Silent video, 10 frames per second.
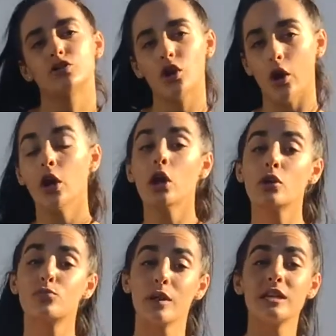So
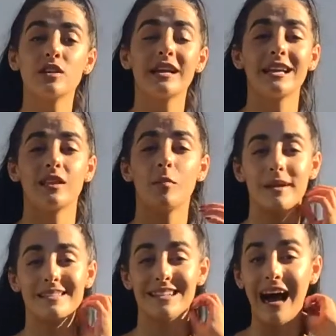please don't get them
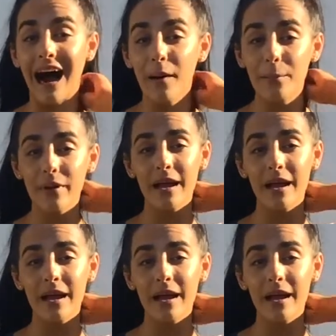mixed up,